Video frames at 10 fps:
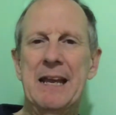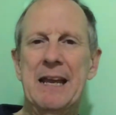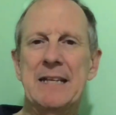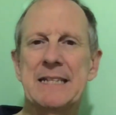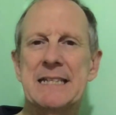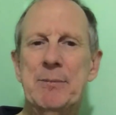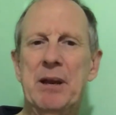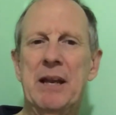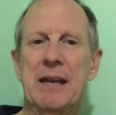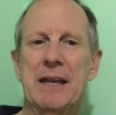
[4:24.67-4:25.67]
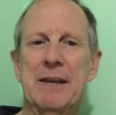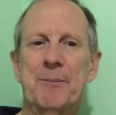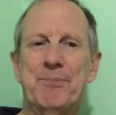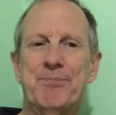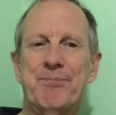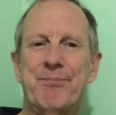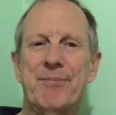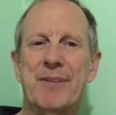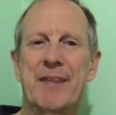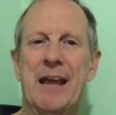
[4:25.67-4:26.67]
And similarly,
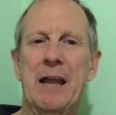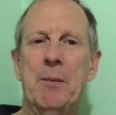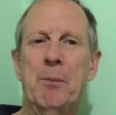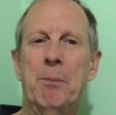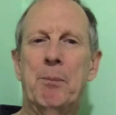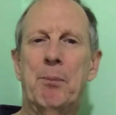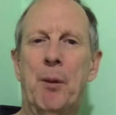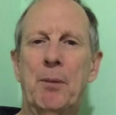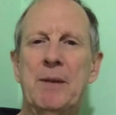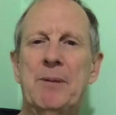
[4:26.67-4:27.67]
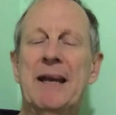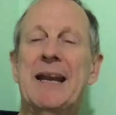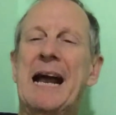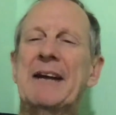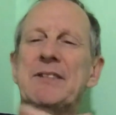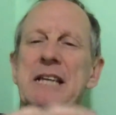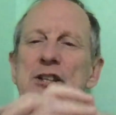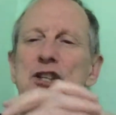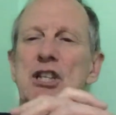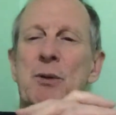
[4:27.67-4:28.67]
there'll probably be a lack of
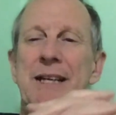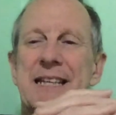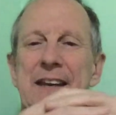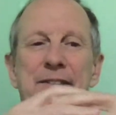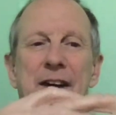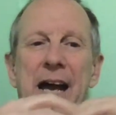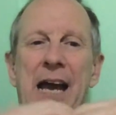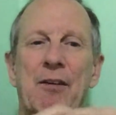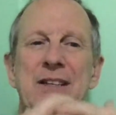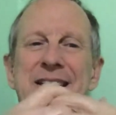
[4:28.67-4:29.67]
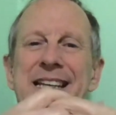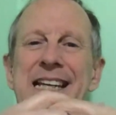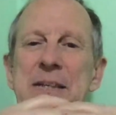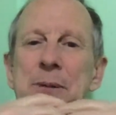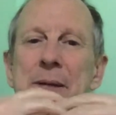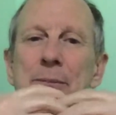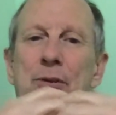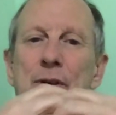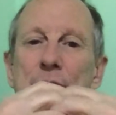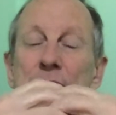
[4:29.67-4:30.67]
attention to identify areas that need to be
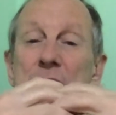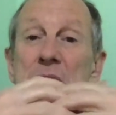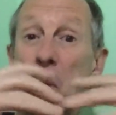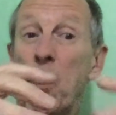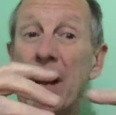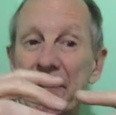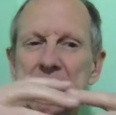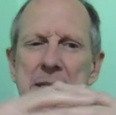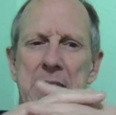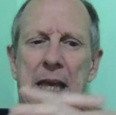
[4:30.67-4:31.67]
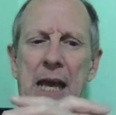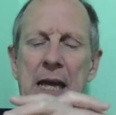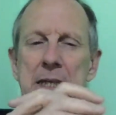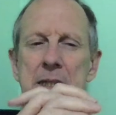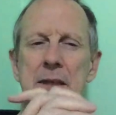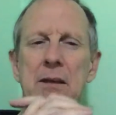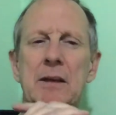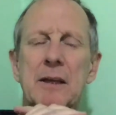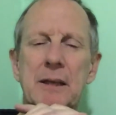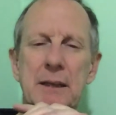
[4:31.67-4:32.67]
improved and why this is the case.
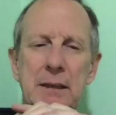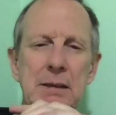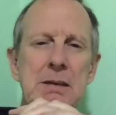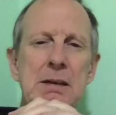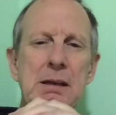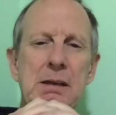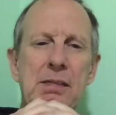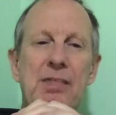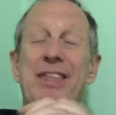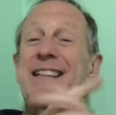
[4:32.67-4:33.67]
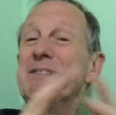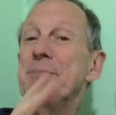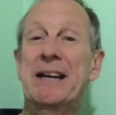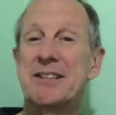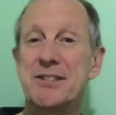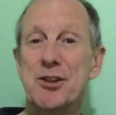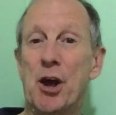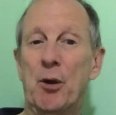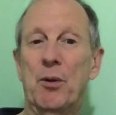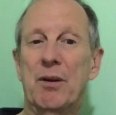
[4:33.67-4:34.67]
These matters,
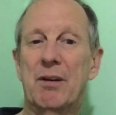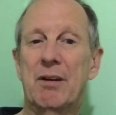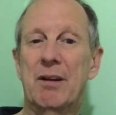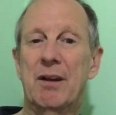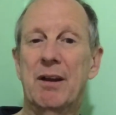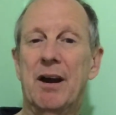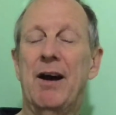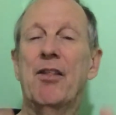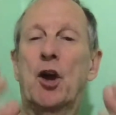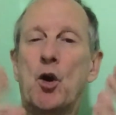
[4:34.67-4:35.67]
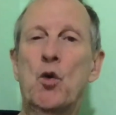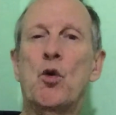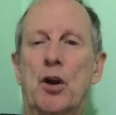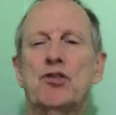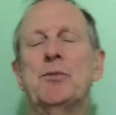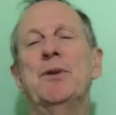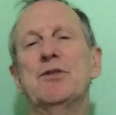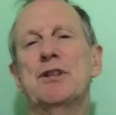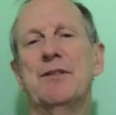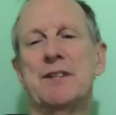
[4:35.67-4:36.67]
though, are the core
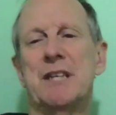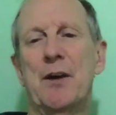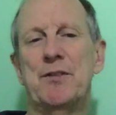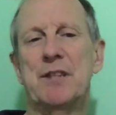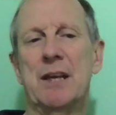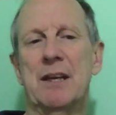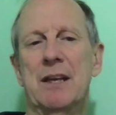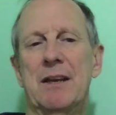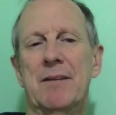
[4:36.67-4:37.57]
contribution of the self-study.